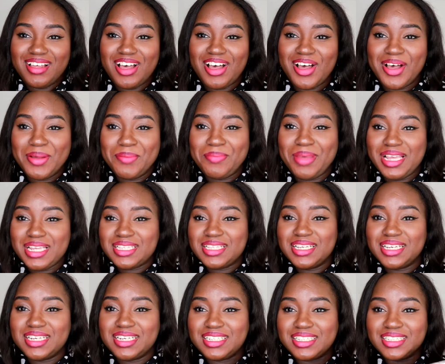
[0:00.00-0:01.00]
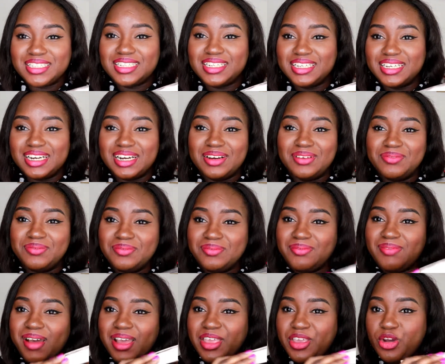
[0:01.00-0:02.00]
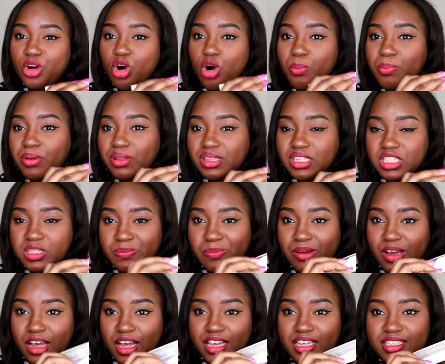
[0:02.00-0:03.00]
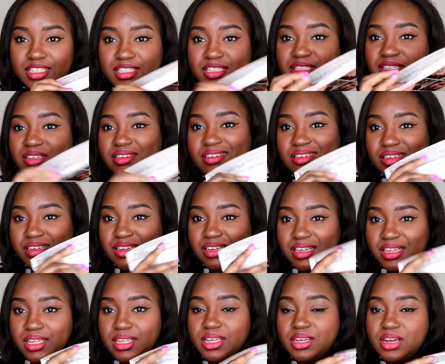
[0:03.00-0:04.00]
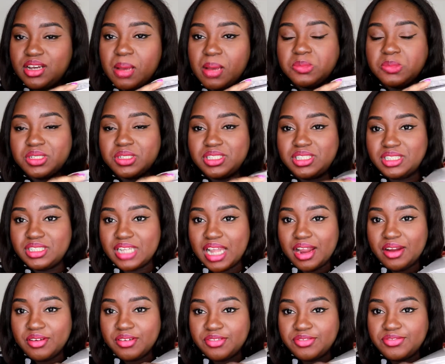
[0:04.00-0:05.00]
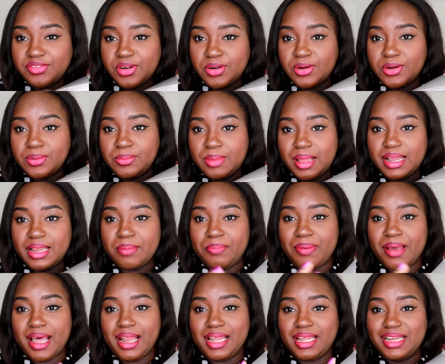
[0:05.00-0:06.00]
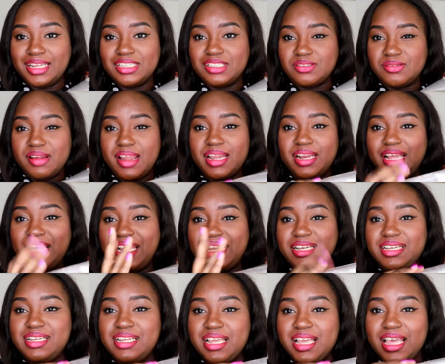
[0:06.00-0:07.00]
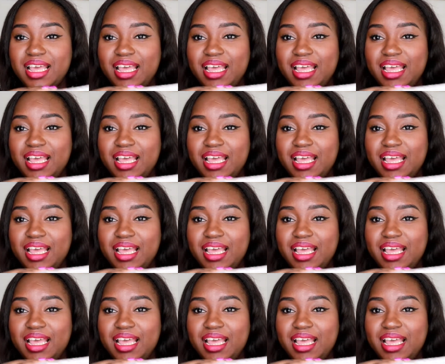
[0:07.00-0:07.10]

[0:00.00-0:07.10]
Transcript: um, basically um, when you open this box it comes with styrofoam and the palette is right in